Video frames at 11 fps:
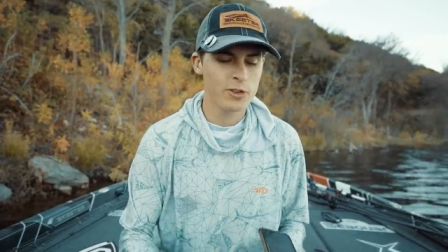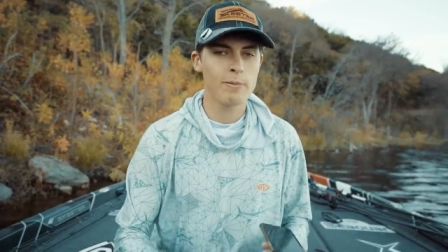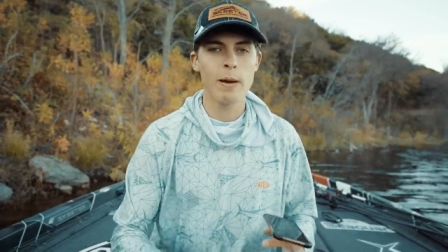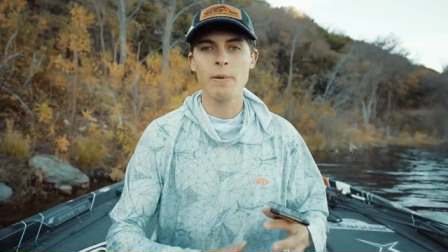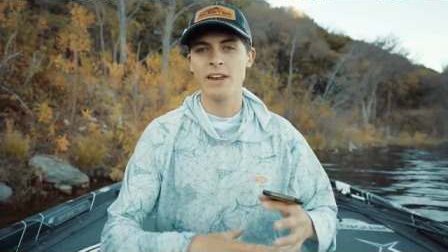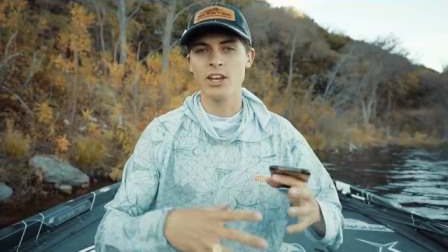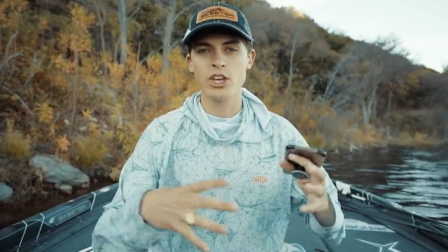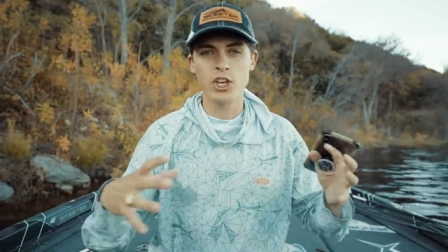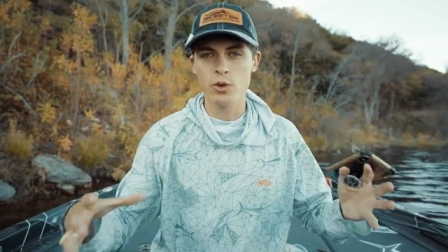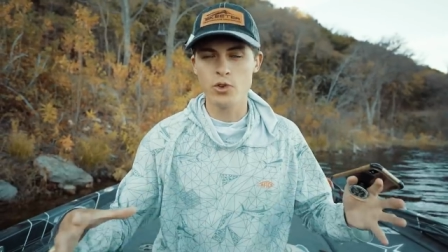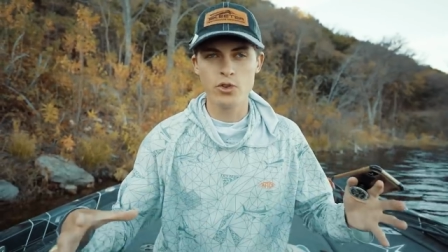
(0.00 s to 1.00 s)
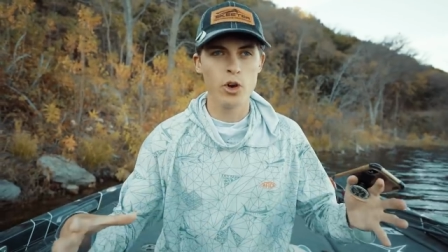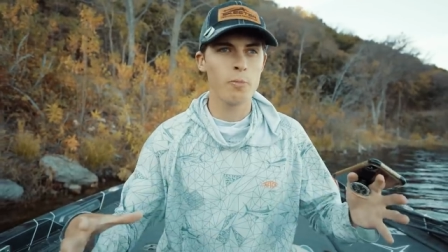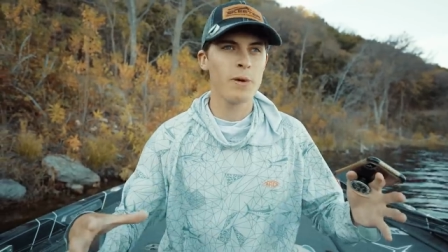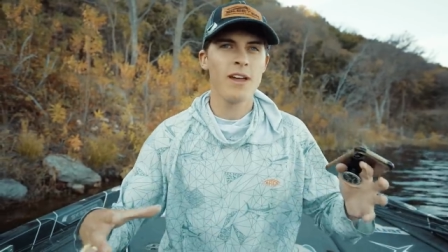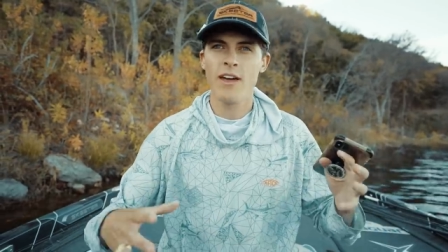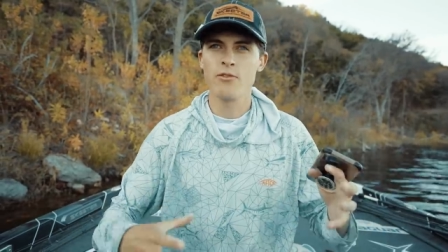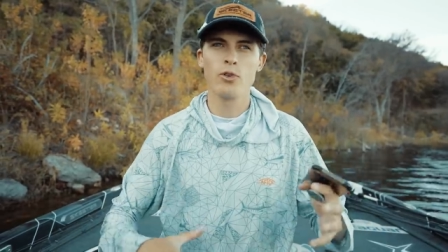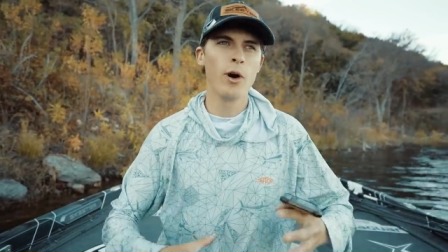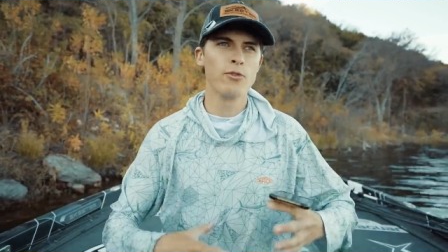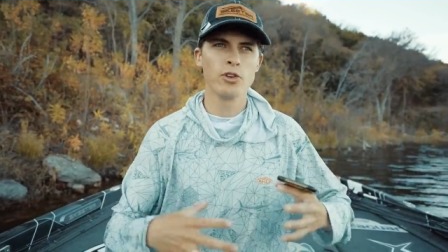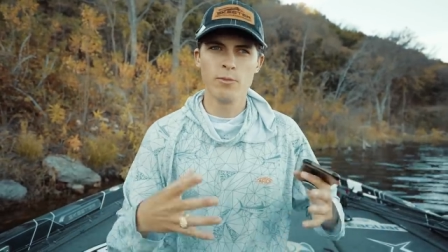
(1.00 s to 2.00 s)
They might be in a huge group and they're
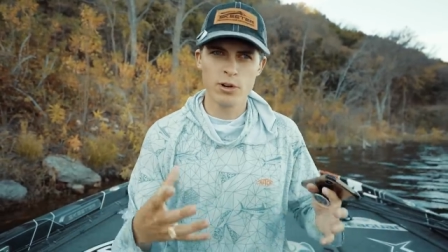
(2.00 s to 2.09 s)
over a